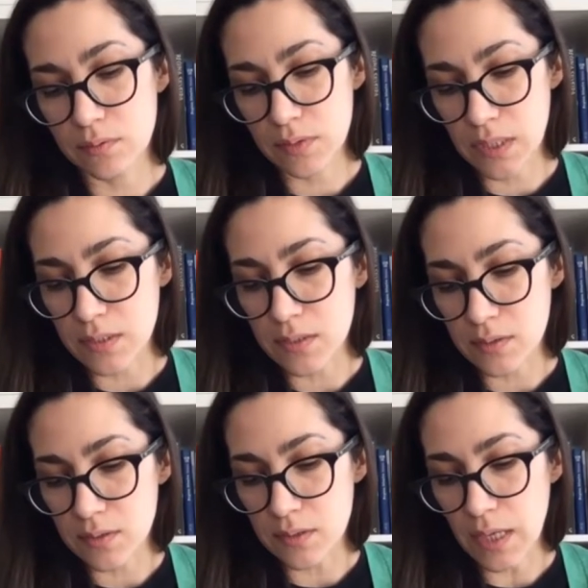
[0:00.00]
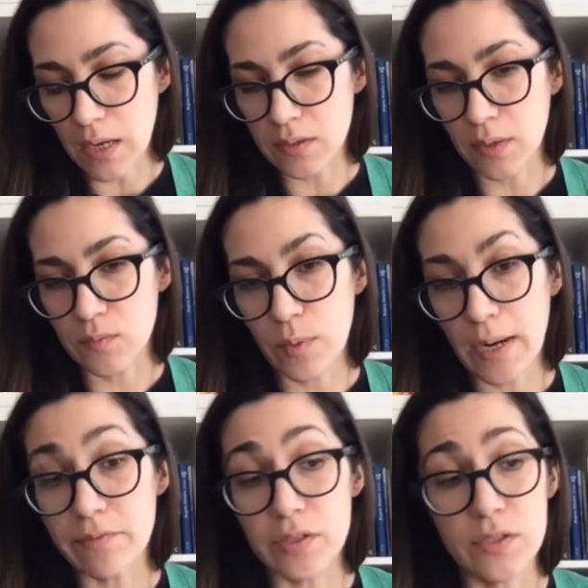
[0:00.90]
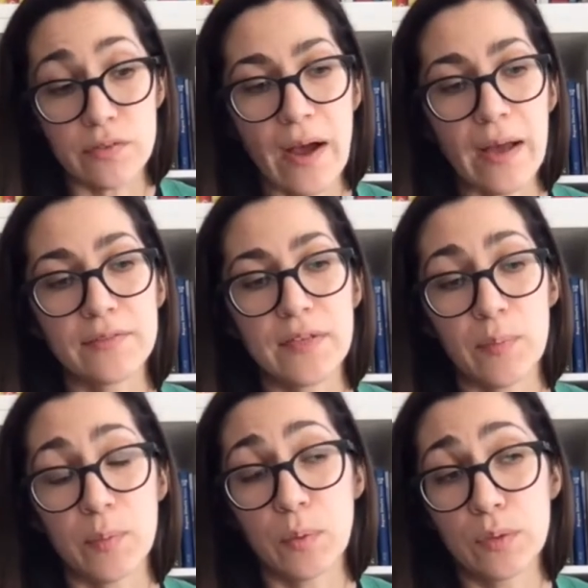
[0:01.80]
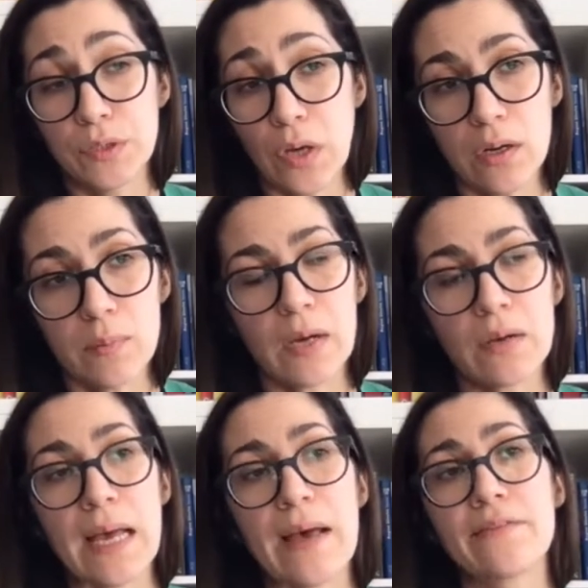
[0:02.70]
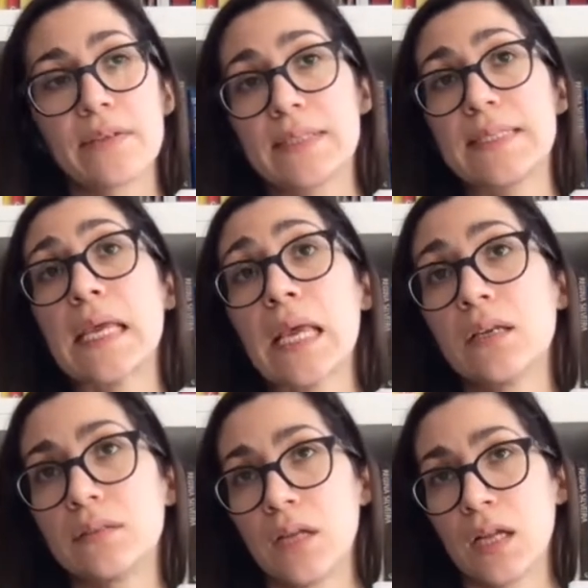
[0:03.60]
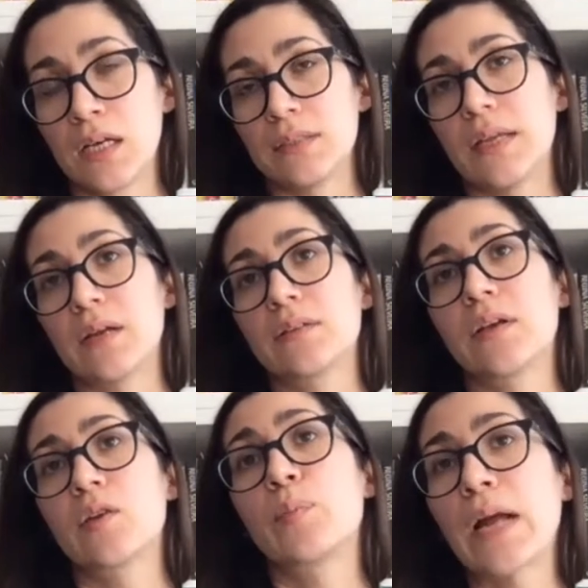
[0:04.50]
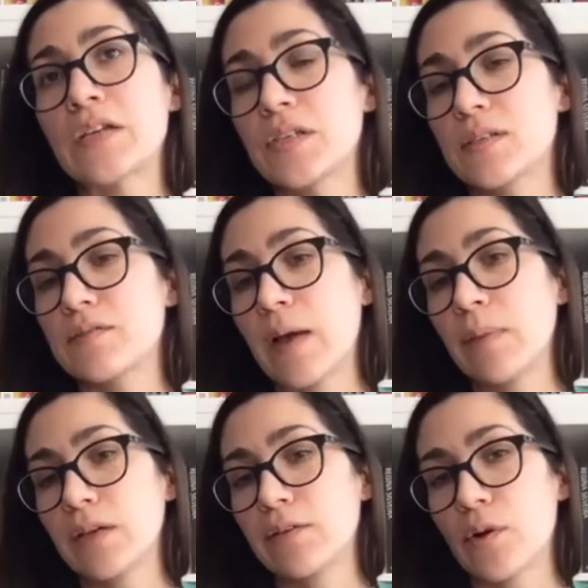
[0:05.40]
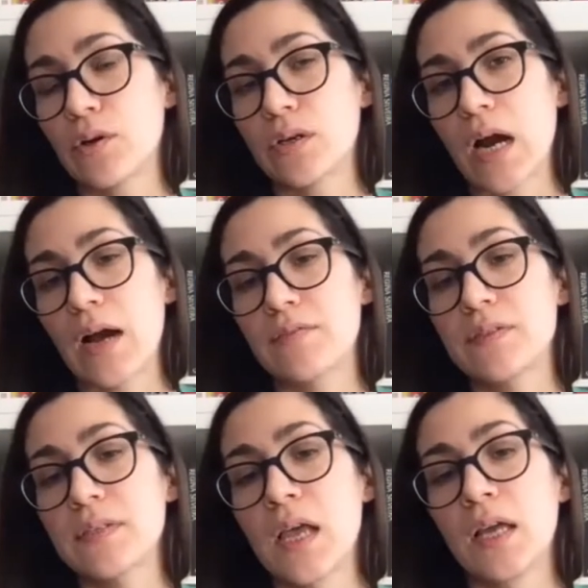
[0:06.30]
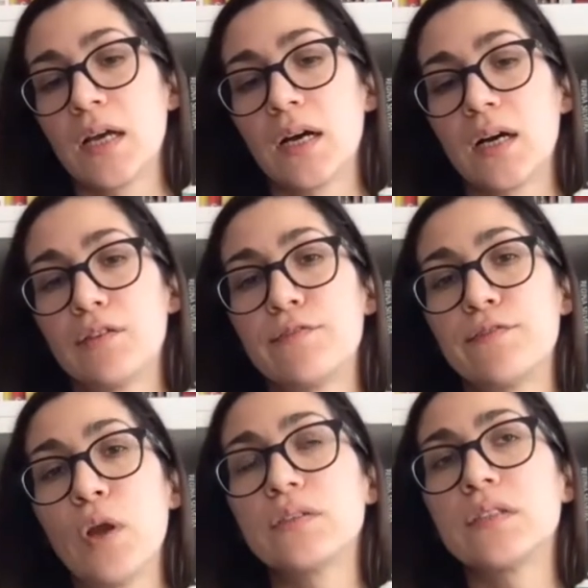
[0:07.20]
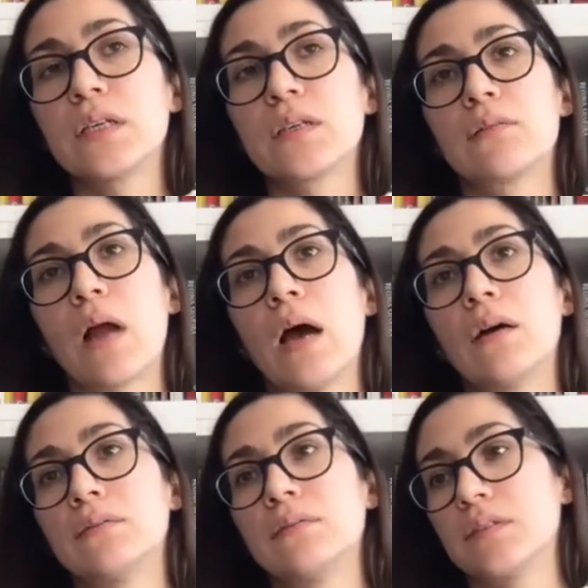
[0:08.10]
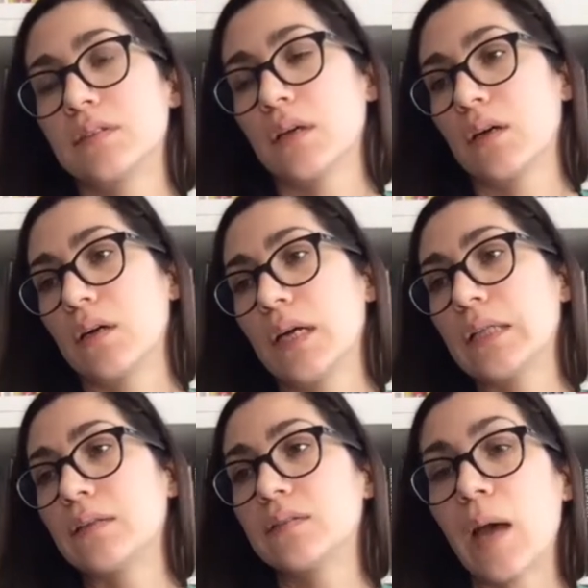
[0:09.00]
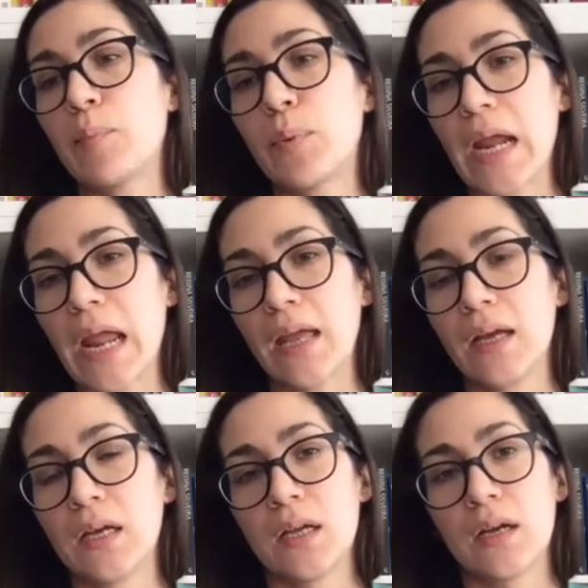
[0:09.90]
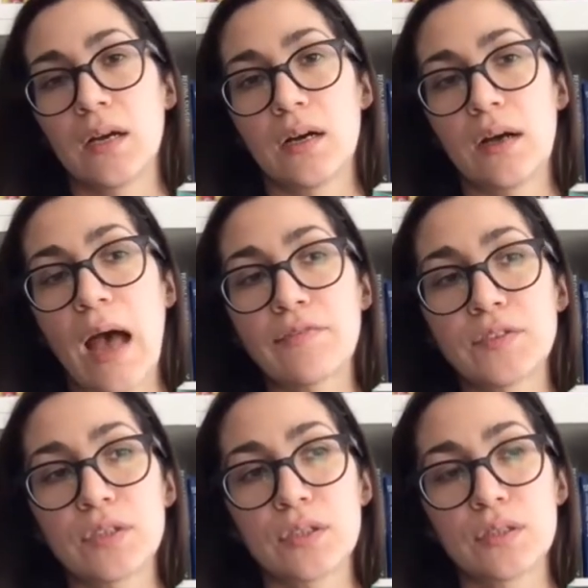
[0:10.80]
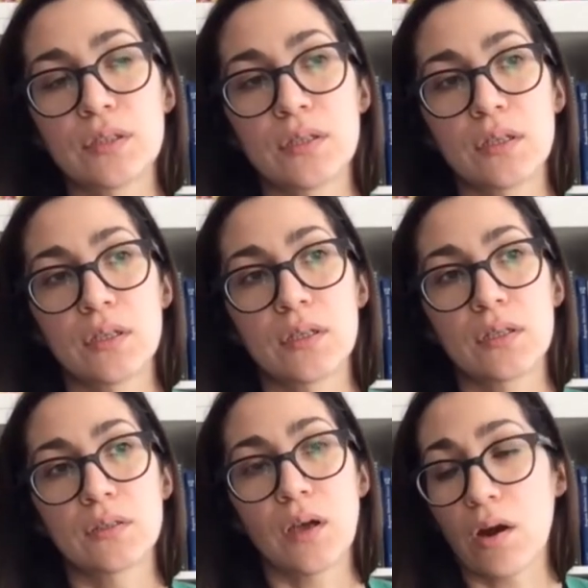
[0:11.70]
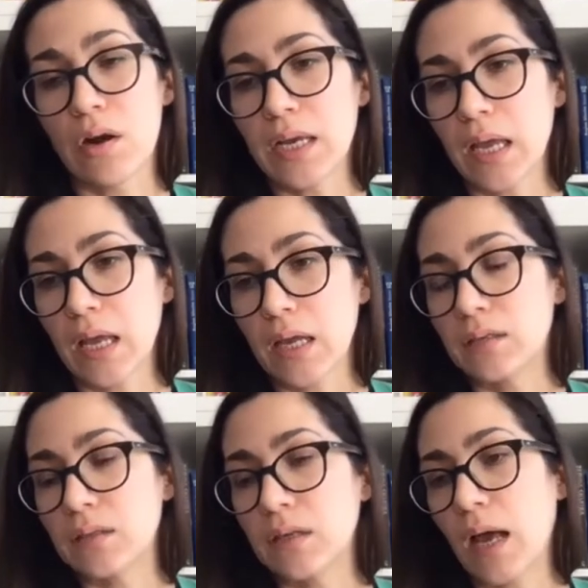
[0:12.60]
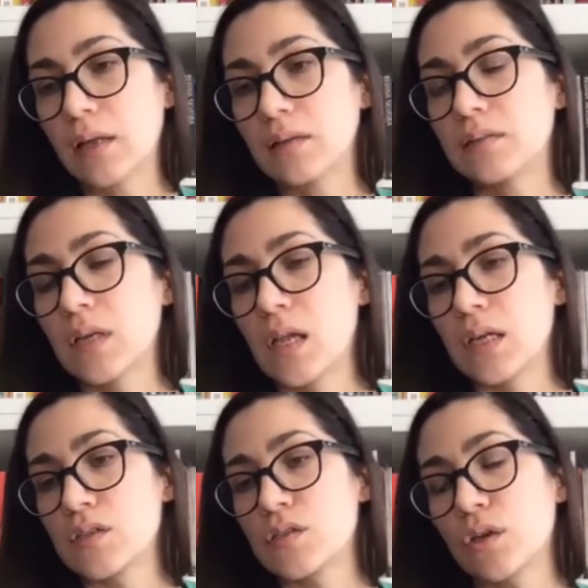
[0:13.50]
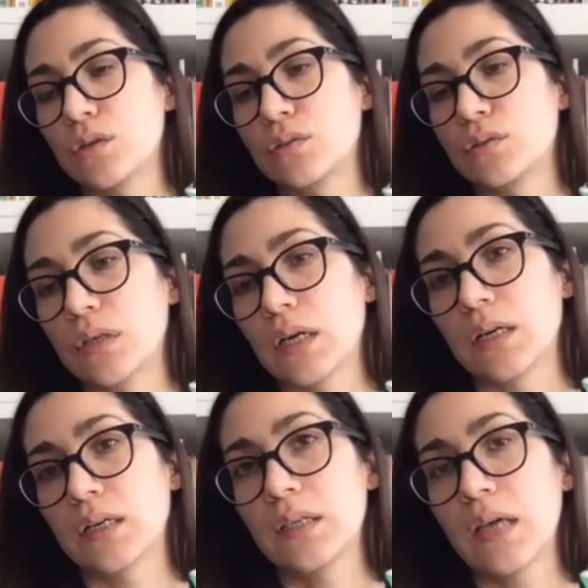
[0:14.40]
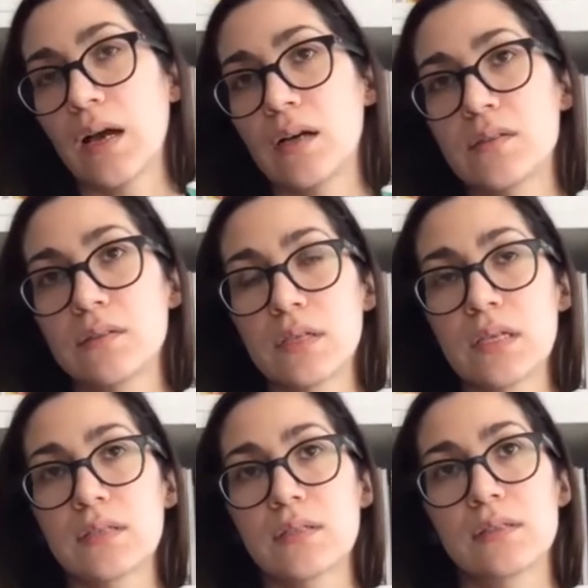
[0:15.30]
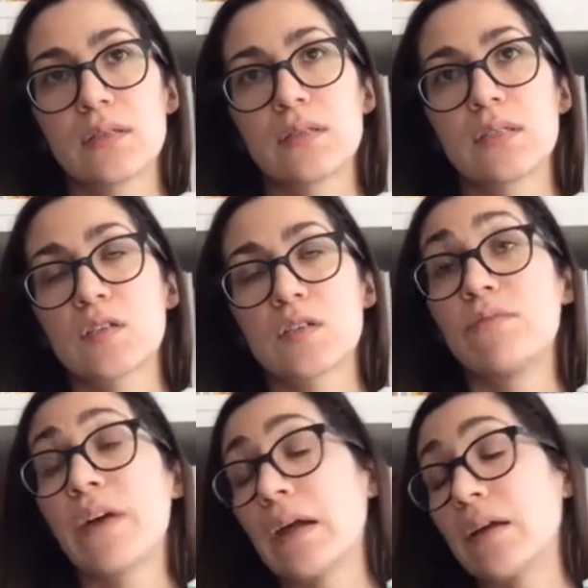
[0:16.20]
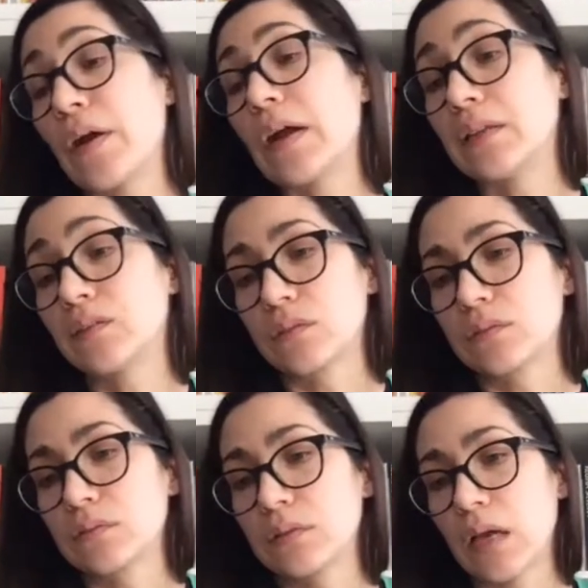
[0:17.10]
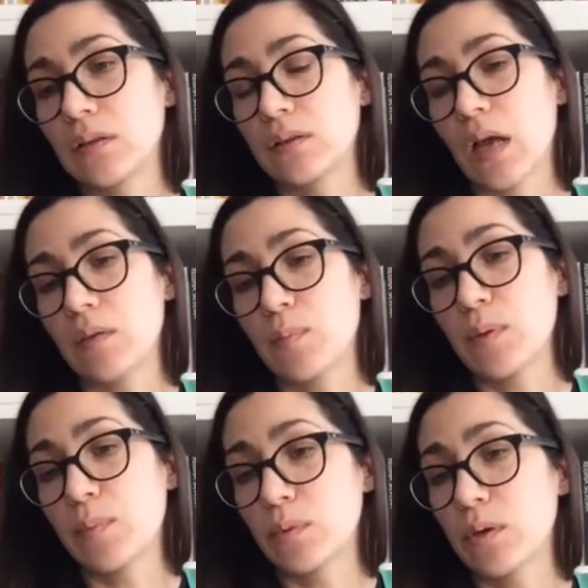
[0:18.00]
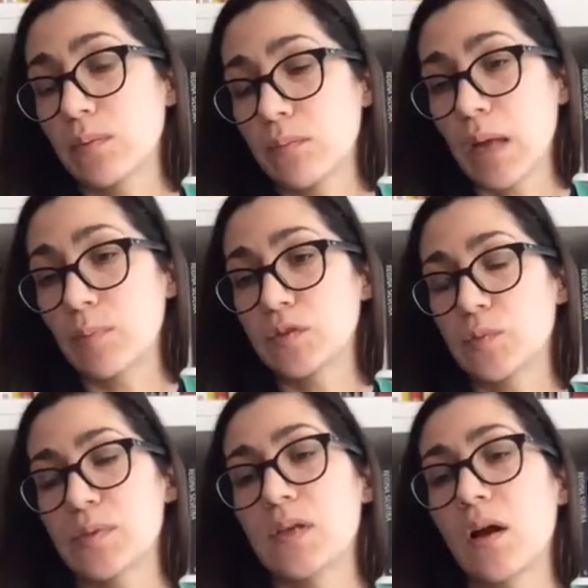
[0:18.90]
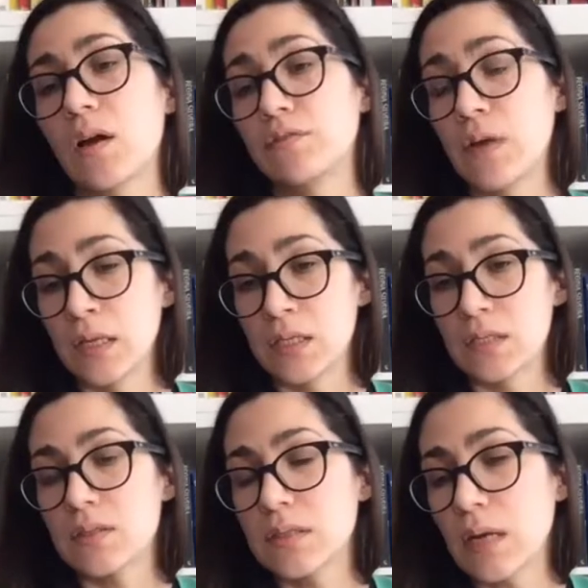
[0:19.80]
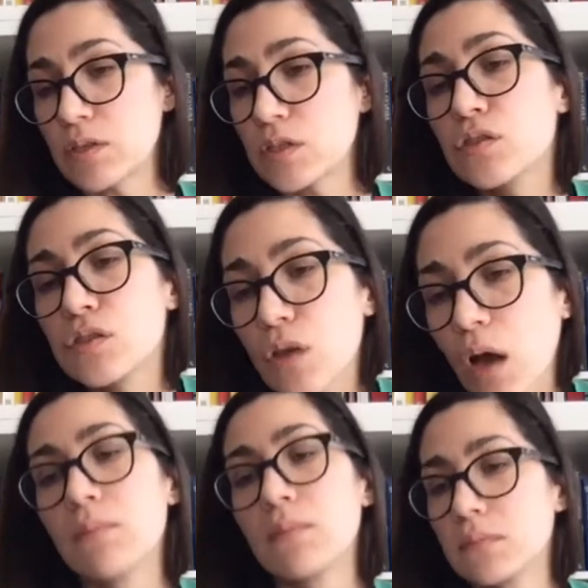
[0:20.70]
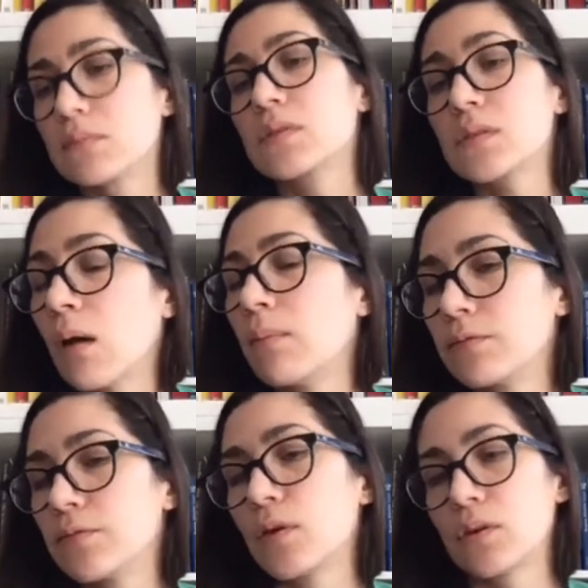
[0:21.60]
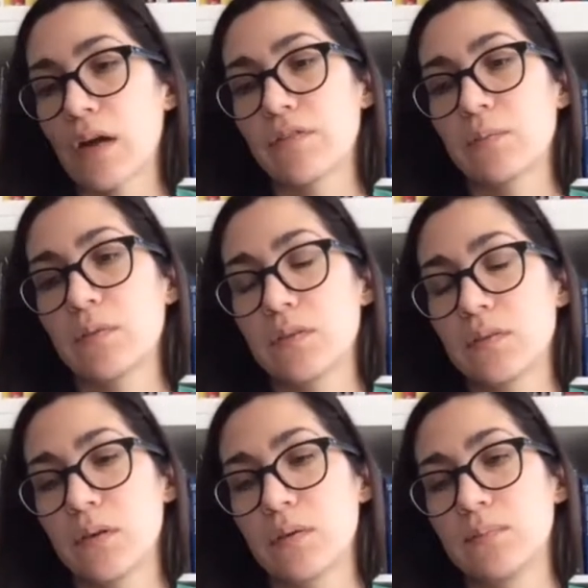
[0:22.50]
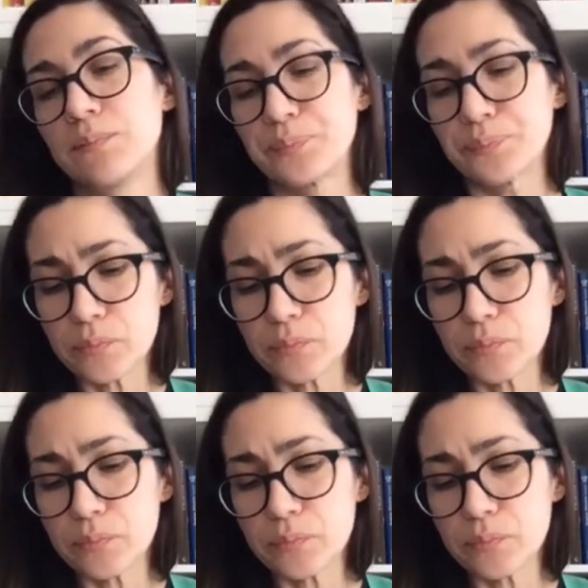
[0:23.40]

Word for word: these yeah like whatever survived like people will talk about having seen their their precious family photographs uh, floating around uh, in the debris uh, after uh, the hurricane and so yeah so it, there, has been very very little that that people were able to preserve there was some some photographic um,